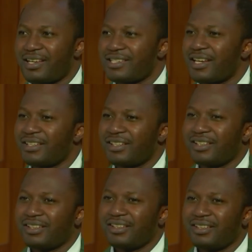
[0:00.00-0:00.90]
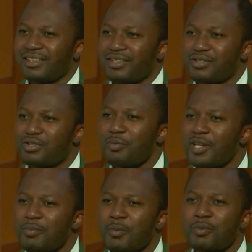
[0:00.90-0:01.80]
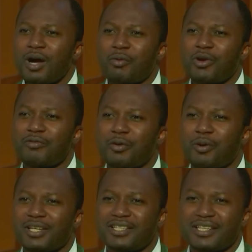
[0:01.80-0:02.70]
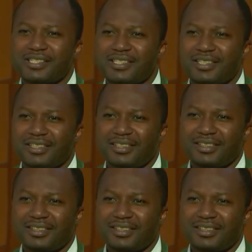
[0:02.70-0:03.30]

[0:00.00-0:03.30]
I said, so many people are going for holidays.